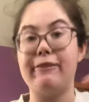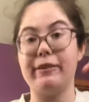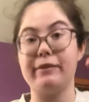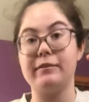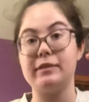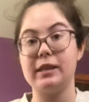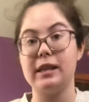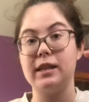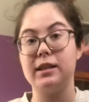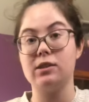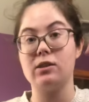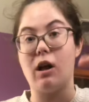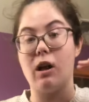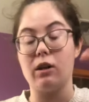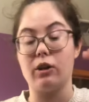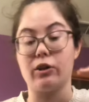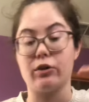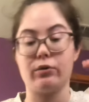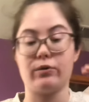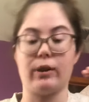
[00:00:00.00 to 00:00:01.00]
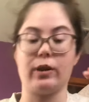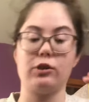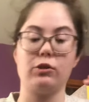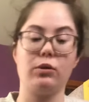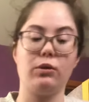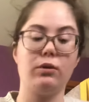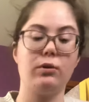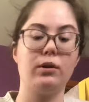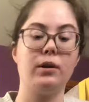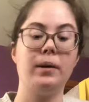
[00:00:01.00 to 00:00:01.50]
$15
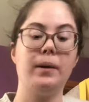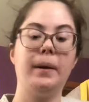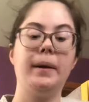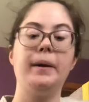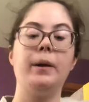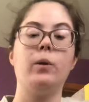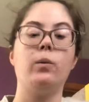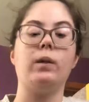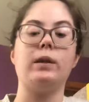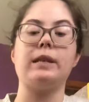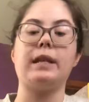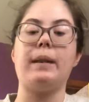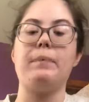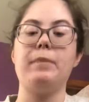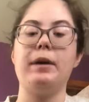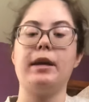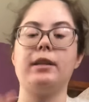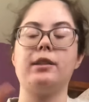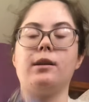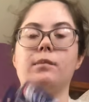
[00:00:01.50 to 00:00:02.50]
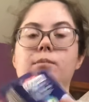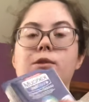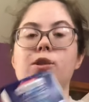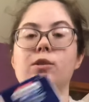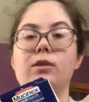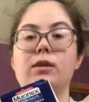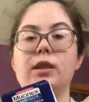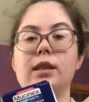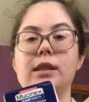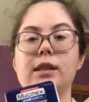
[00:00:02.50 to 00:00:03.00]
threshold was I picked up
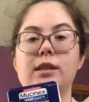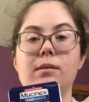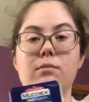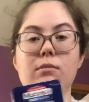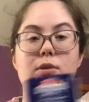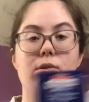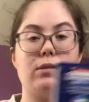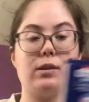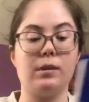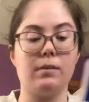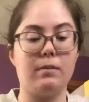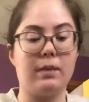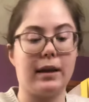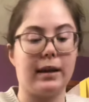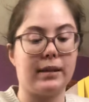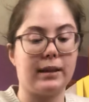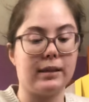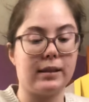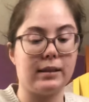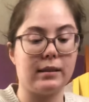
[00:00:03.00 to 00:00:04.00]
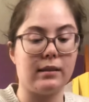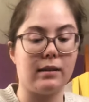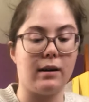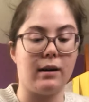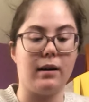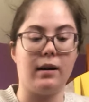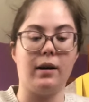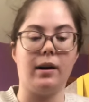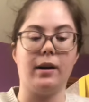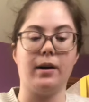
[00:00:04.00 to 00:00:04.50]
two of these Mucimex
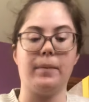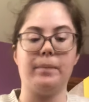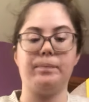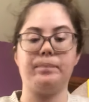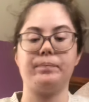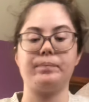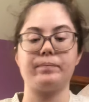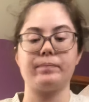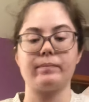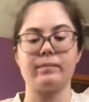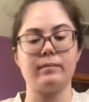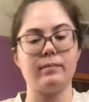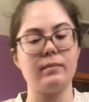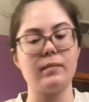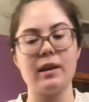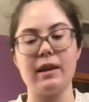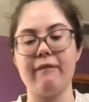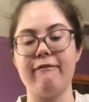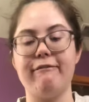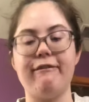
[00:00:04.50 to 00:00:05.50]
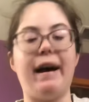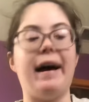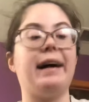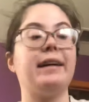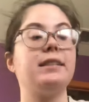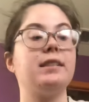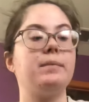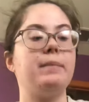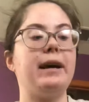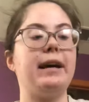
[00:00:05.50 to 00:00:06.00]

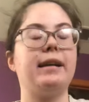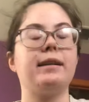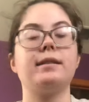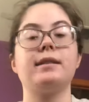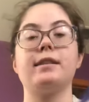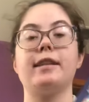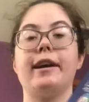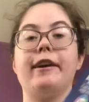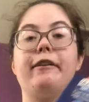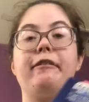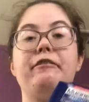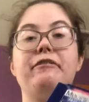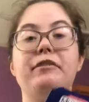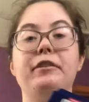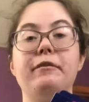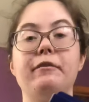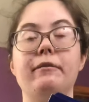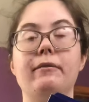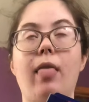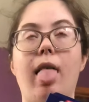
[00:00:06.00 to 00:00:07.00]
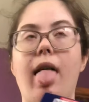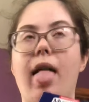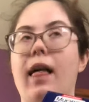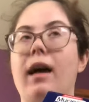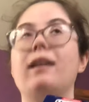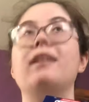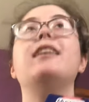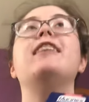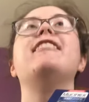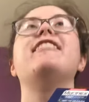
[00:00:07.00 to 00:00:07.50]
Fast Max. They are
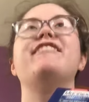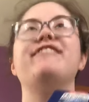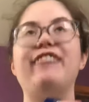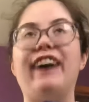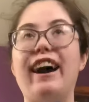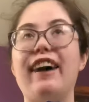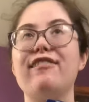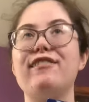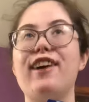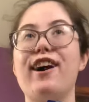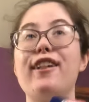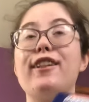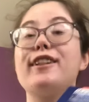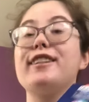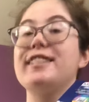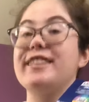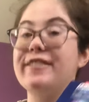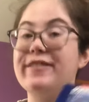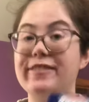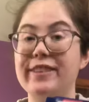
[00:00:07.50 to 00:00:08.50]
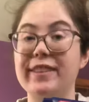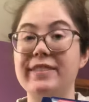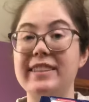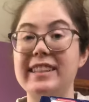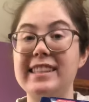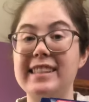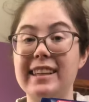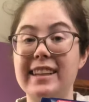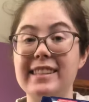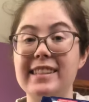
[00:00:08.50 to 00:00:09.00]
$5.50